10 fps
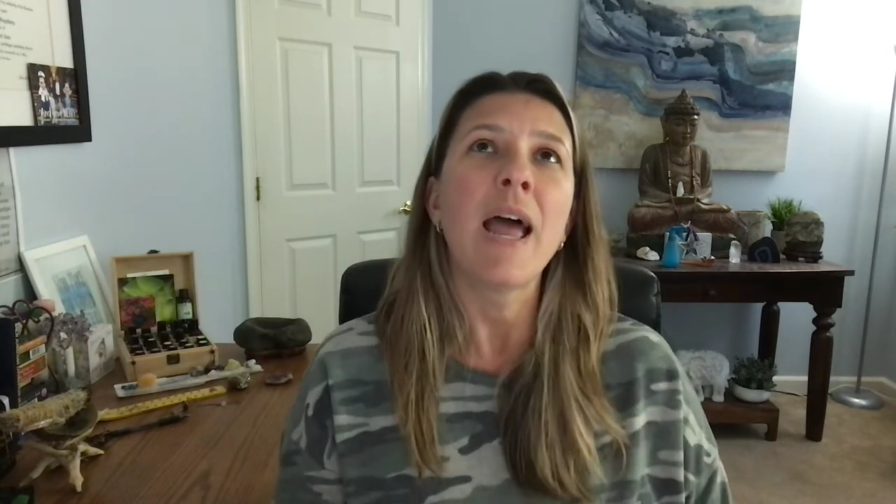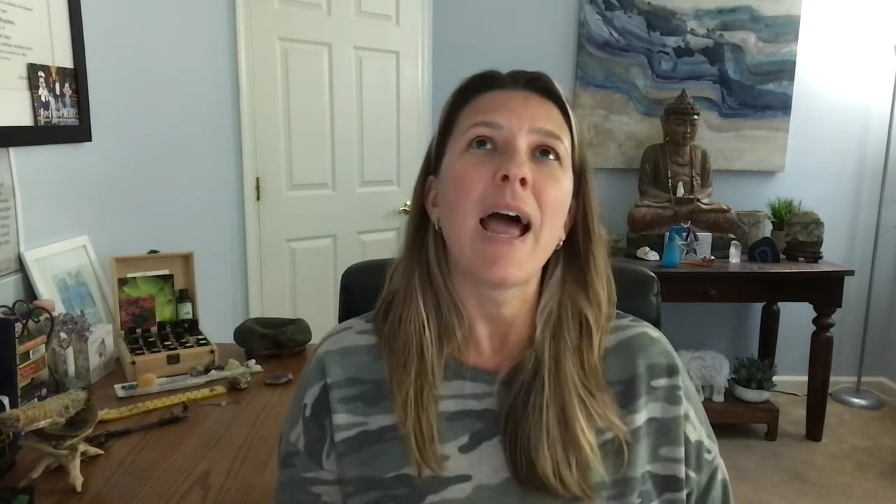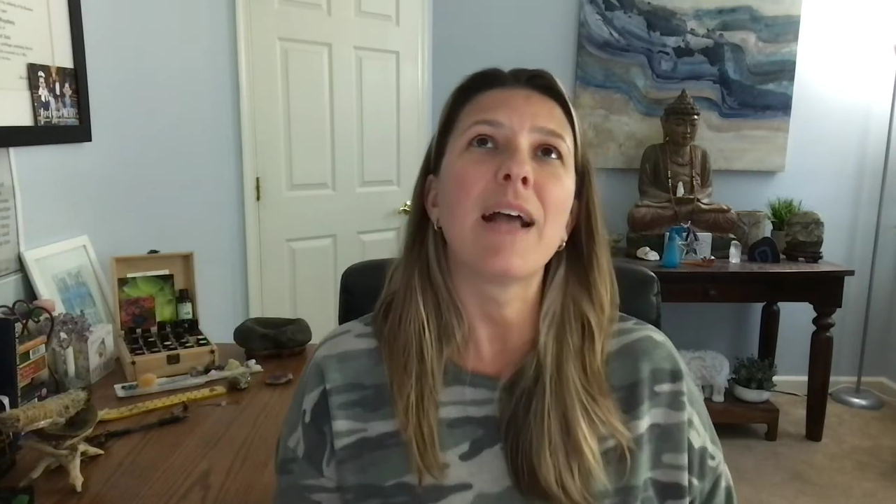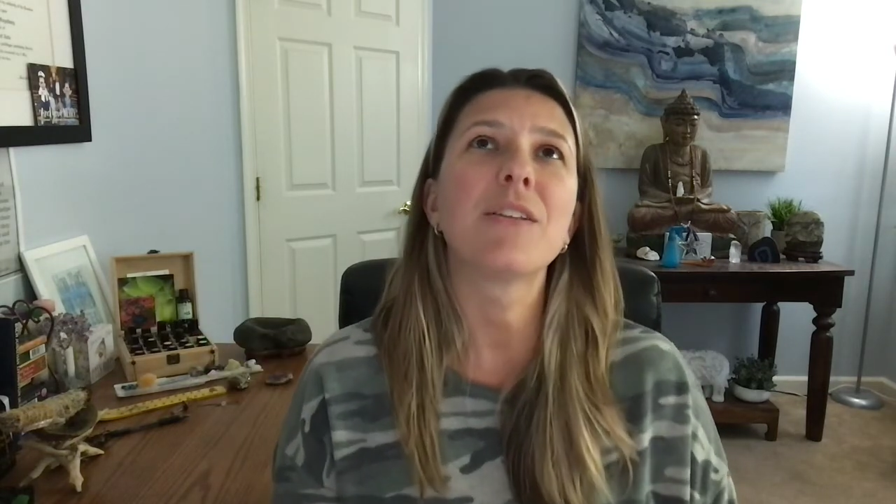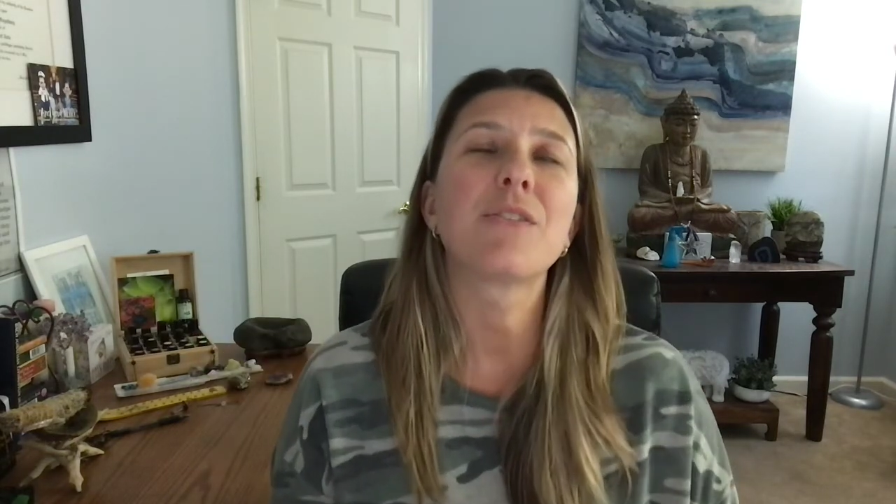
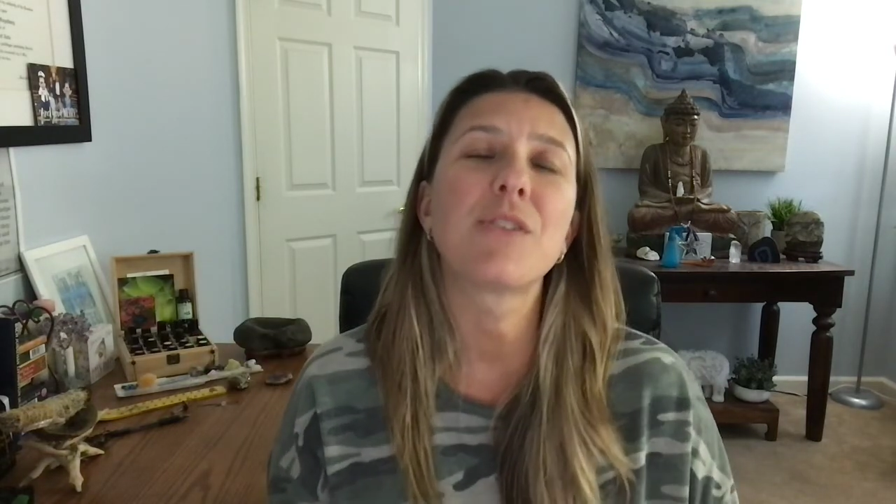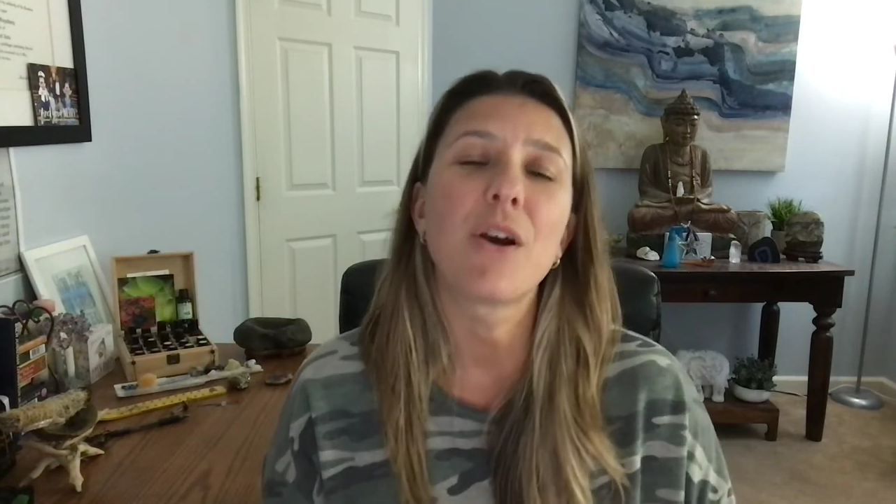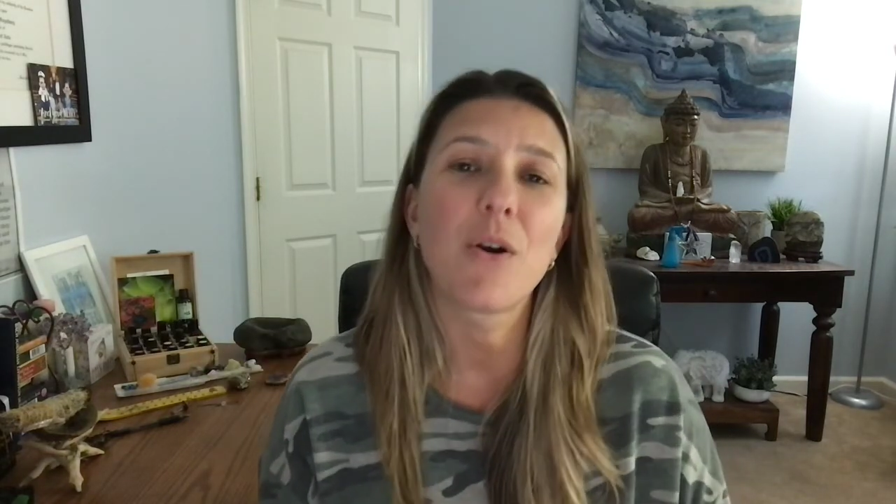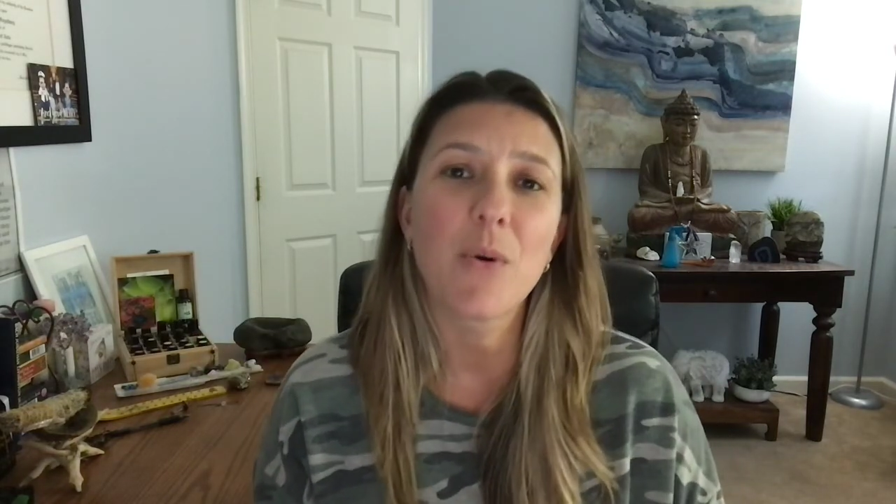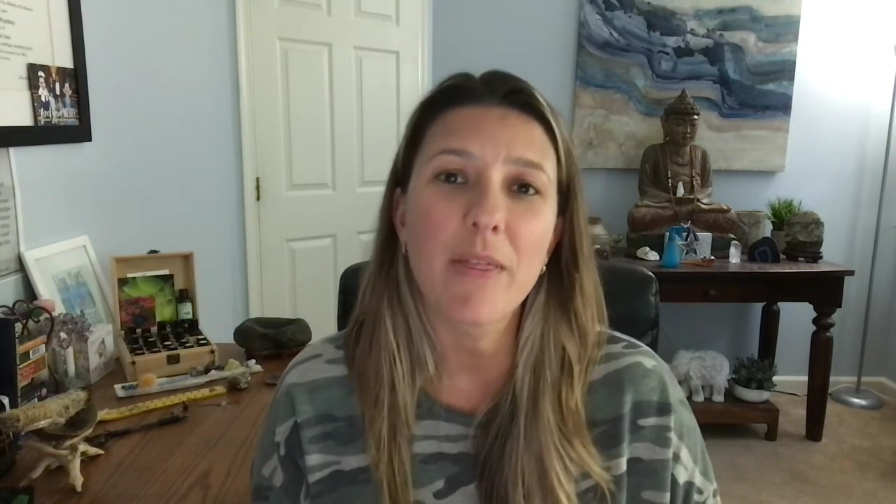And
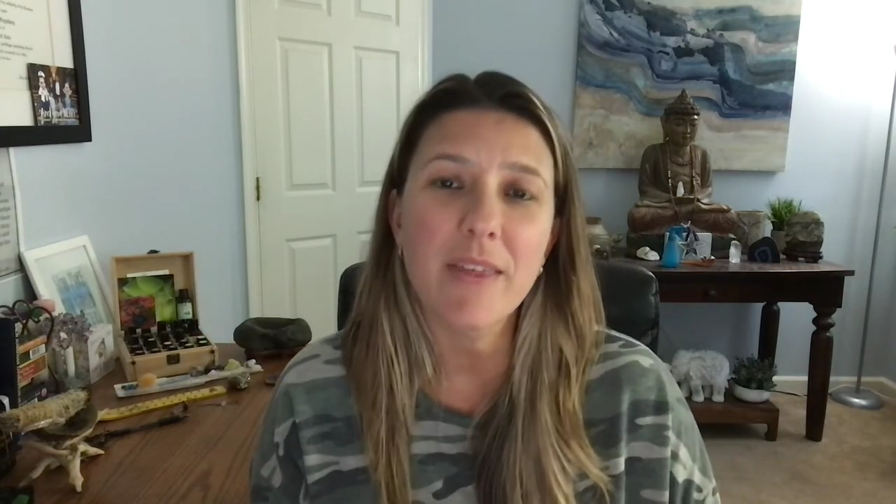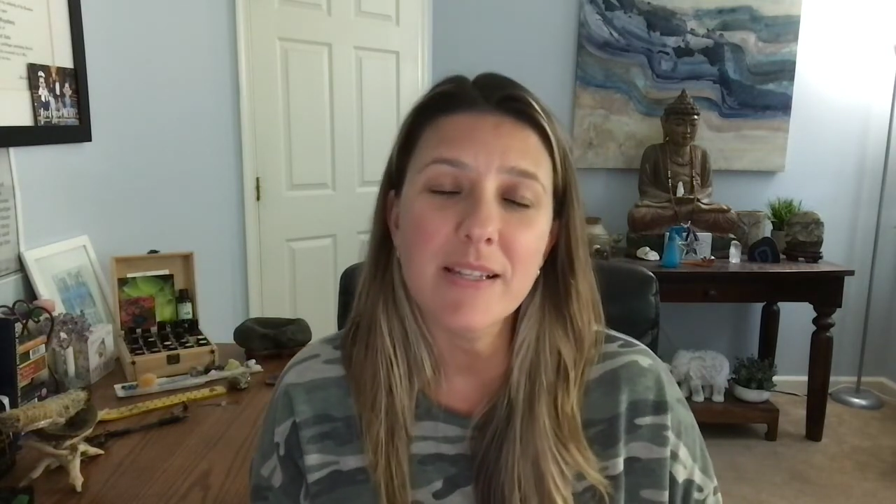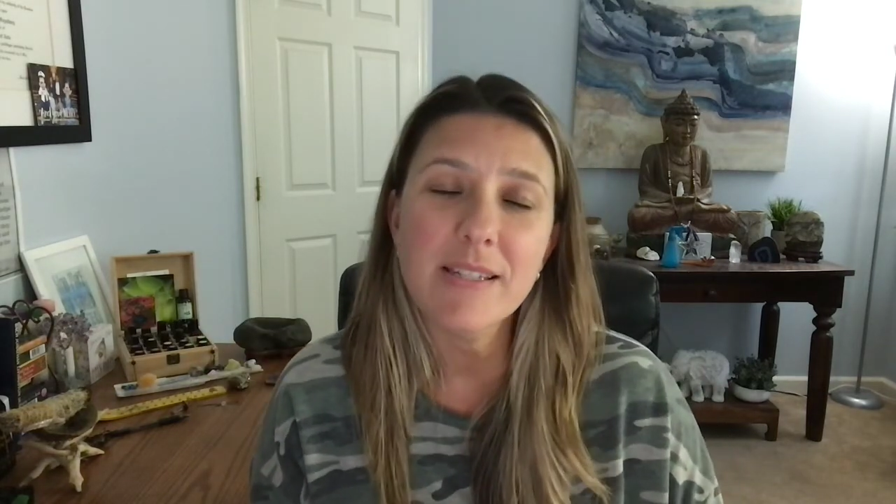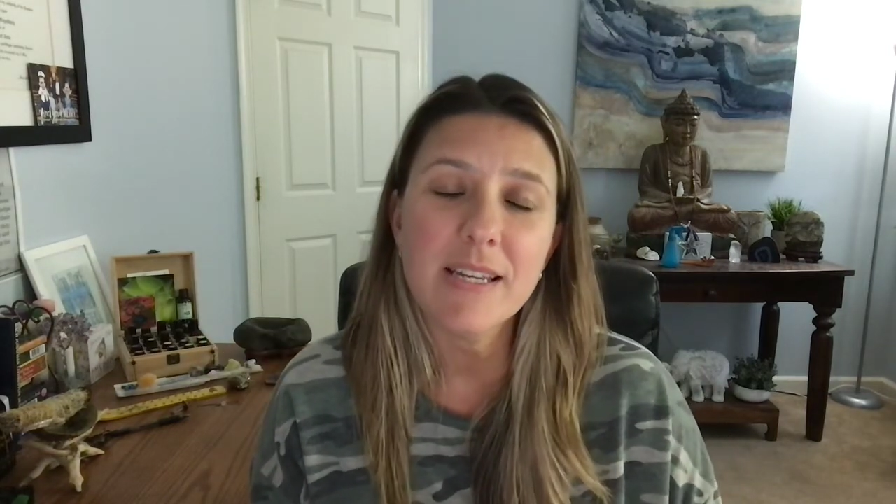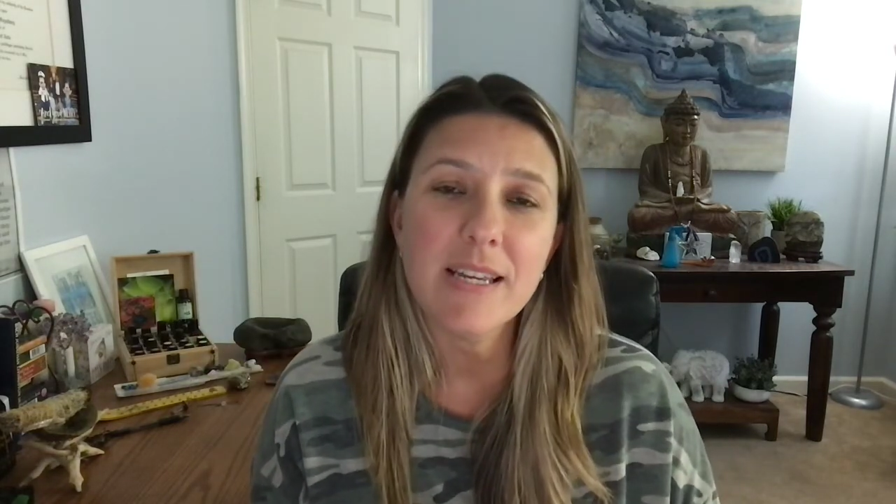so
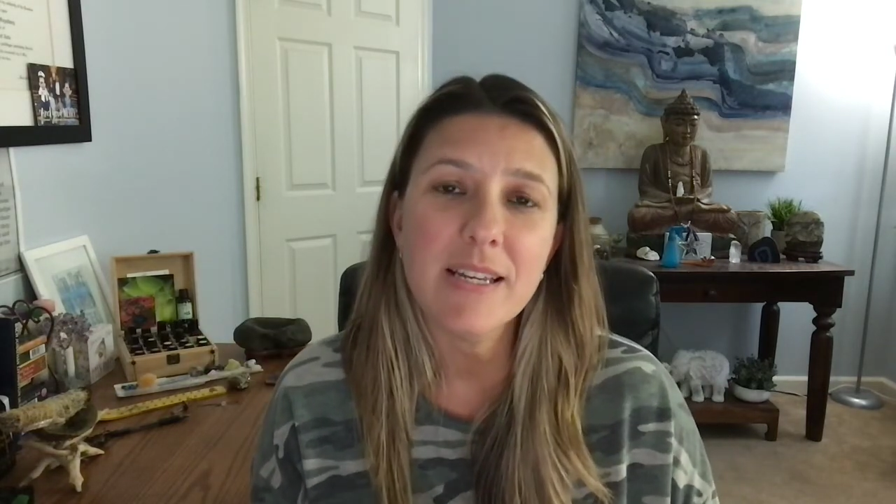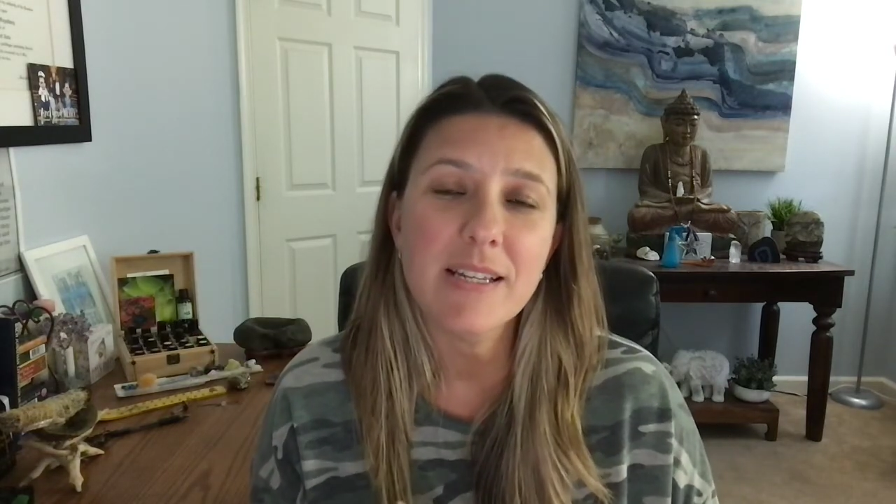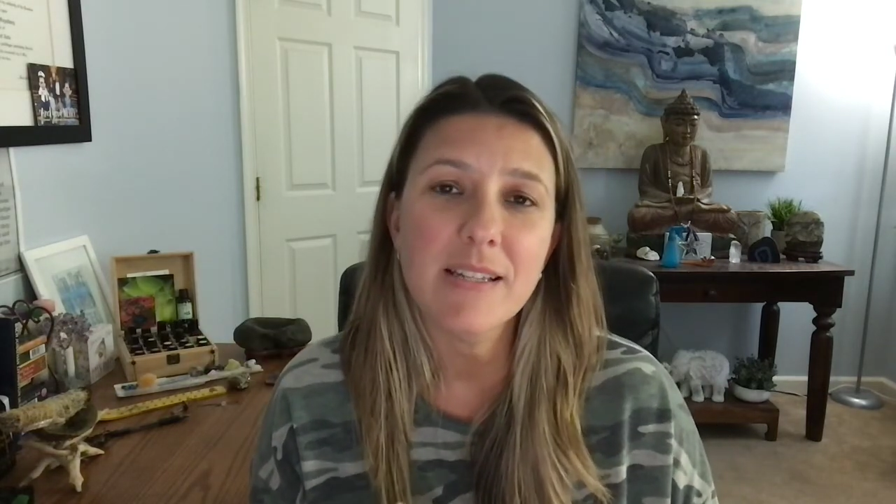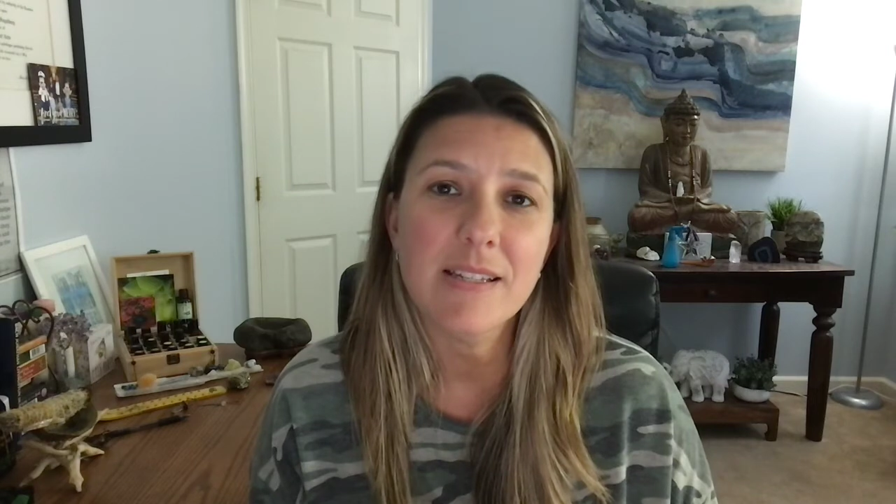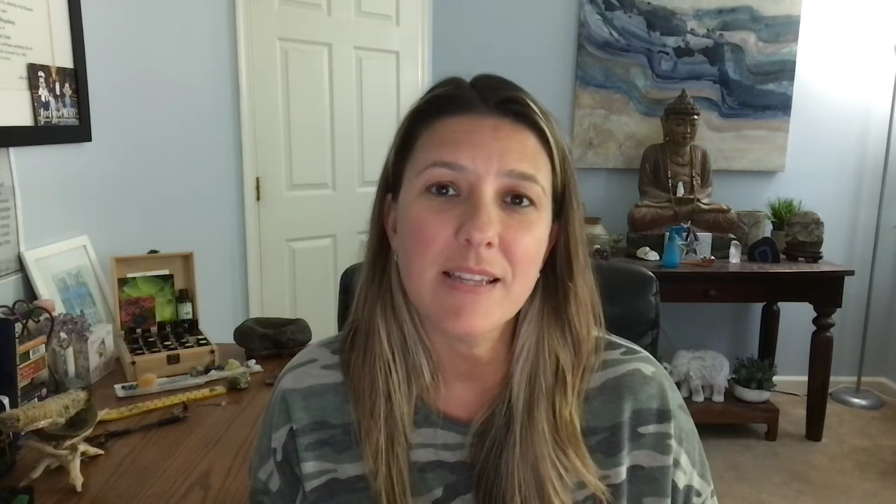this
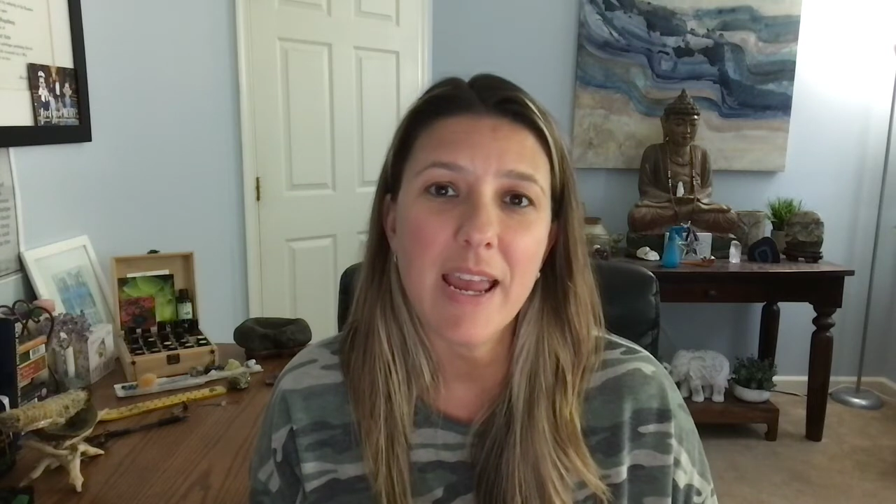is